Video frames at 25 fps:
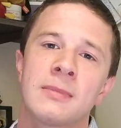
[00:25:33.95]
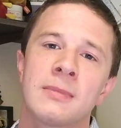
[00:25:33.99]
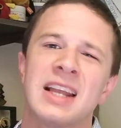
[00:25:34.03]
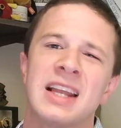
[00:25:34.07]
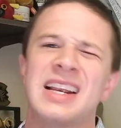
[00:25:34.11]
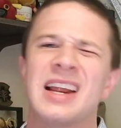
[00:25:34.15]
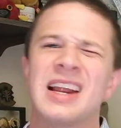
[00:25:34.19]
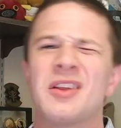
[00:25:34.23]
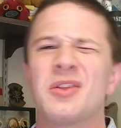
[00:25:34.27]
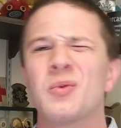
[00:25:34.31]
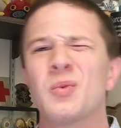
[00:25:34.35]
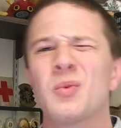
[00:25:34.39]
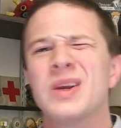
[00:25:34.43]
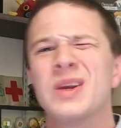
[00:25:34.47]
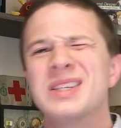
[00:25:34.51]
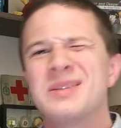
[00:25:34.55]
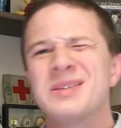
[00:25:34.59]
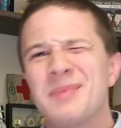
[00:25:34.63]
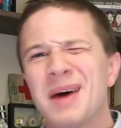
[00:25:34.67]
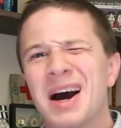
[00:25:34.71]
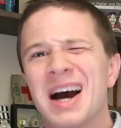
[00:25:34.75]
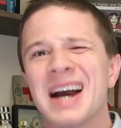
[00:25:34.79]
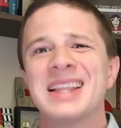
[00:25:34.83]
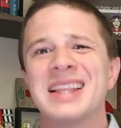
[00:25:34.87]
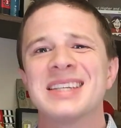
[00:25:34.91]
Now, the reason
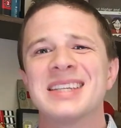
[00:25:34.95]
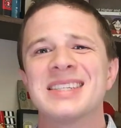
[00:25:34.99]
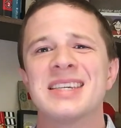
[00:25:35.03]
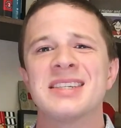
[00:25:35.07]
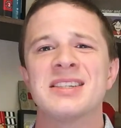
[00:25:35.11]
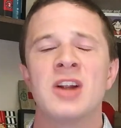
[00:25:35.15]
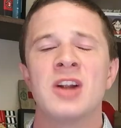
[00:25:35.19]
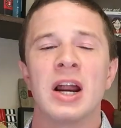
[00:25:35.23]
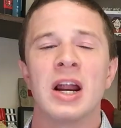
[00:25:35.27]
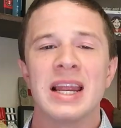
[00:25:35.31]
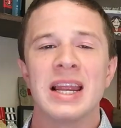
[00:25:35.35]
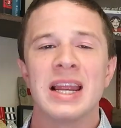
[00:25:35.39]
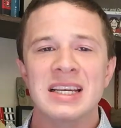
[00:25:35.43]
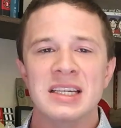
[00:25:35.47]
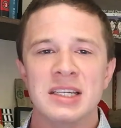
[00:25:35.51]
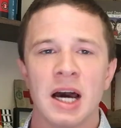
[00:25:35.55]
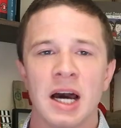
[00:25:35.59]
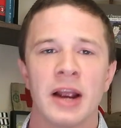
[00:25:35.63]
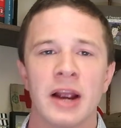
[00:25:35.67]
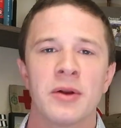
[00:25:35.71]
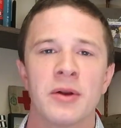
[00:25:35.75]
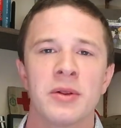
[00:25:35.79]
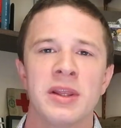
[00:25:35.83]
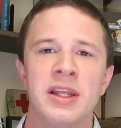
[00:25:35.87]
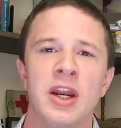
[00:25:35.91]
behind this is not
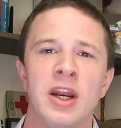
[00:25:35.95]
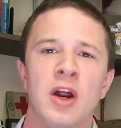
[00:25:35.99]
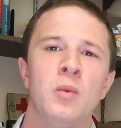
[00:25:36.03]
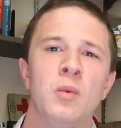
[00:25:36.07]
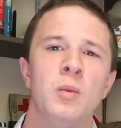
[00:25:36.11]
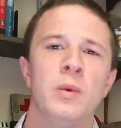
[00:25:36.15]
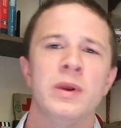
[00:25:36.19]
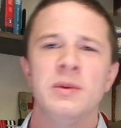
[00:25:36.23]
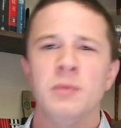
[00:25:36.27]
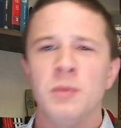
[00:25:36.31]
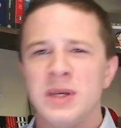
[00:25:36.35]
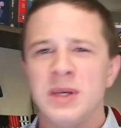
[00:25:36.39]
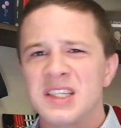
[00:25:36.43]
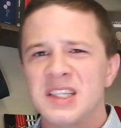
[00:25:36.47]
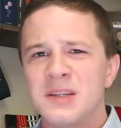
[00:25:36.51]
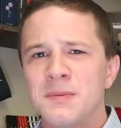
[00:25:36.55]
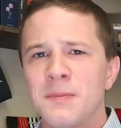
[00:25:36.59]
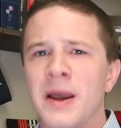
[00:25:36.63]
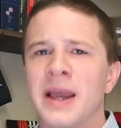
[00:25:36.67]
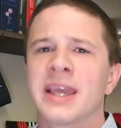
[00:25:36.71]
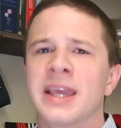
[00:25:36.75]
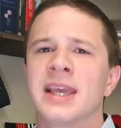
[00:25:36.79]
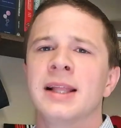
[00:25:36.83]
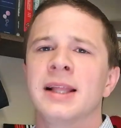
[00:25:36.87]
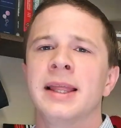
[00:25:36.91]
entirely known. We
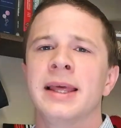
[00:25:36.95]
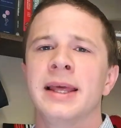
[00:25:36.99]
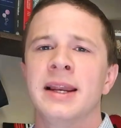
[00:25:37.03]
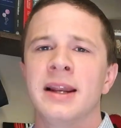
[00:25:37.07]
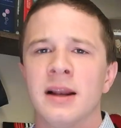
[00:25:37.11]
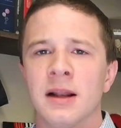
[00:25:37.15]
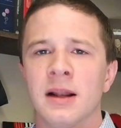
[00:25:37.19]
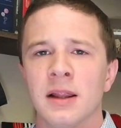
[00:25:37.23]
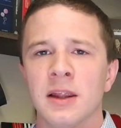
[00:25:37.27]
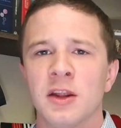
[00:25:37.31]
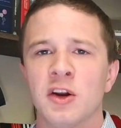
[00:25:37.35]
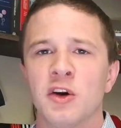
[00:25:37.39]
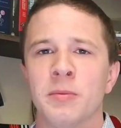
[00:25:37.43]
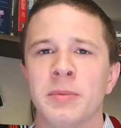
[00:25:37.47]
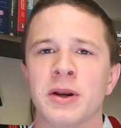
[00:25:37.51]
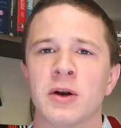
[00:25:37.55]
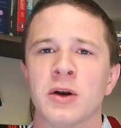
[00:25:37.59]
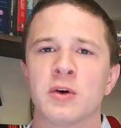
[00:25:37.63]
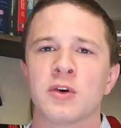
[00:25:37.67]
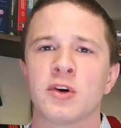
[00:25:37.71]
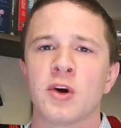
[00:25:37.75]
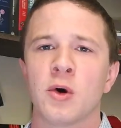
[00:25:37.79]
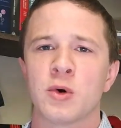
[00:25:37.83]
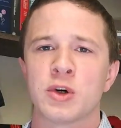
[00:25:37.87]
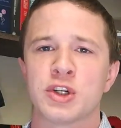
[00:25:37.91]
speculated a little bit
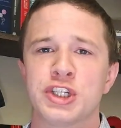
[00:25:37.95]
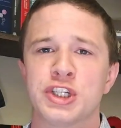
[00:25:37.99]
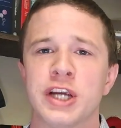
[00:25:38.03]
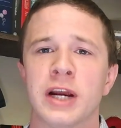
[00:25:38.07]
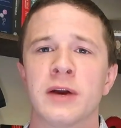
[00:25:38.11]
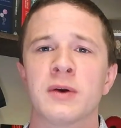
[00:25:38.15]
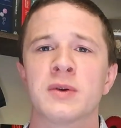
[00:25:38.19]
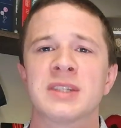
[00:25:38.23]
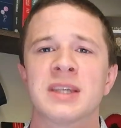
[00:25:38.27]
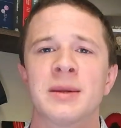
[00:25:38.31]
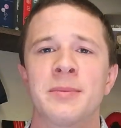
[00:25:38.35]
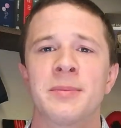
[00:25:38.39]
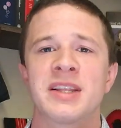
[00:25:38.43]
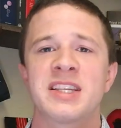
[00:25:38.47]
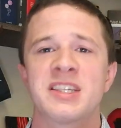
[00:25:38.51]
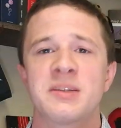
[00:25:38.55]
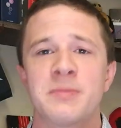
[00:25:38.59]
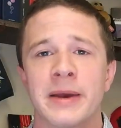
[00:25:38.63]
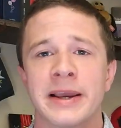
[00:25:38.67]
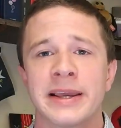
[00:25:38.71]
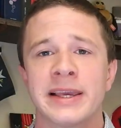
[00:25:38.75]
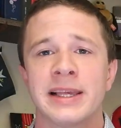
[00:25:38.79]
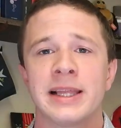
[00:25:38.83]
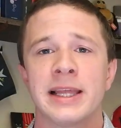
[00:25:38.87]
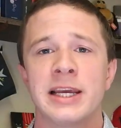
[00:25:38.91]
or shared some of the
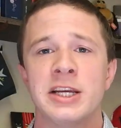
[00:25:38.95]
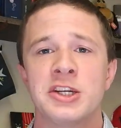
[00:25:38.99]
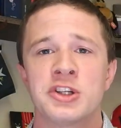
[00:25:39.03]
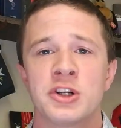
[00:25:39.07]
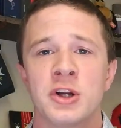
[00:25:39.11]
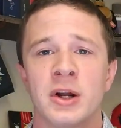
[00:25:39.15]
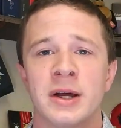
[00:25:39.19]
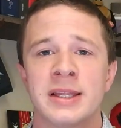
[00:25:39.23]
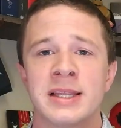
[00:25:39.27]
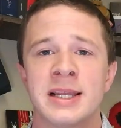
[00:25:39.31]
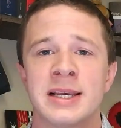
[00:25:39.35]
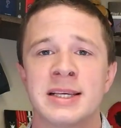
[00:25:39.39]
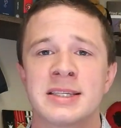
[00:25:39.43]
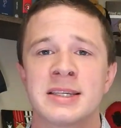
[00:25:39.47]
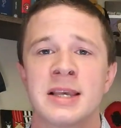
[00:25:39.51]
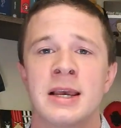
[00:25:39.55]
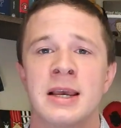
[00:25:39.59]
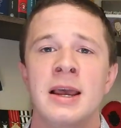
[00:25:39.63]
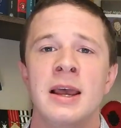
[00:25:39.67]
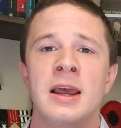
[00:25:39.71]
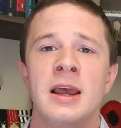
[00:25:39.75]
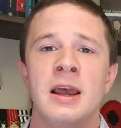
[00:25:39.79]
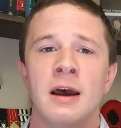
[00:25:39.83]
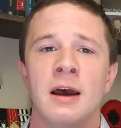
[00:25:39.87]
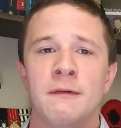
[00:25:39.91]
speculation on this
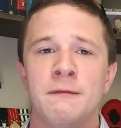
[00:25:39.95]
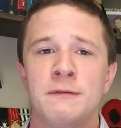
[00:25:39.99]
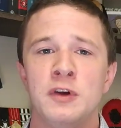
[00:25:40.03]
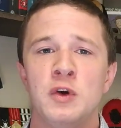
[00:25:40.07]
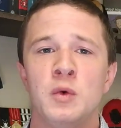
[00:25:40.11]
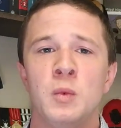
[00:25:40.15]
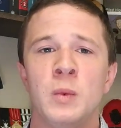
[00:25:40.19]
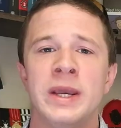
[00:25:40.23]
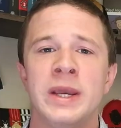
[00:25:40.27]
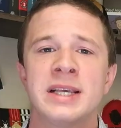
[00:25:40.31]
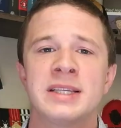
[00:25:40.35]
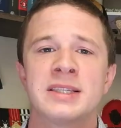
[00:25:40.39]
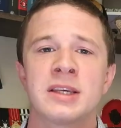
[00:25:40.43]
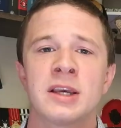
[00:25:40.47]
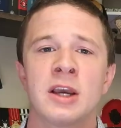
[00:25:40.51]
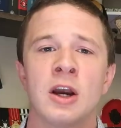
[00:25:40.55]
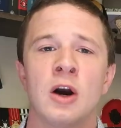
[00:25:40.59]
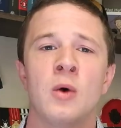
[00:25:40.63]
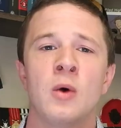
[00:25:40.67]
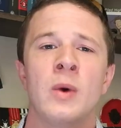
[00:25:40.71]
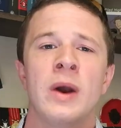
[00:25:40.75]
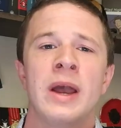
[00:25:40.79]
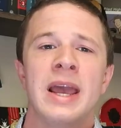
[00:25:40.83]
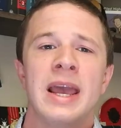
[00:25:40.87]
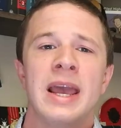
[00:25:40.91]
a few weeks ago.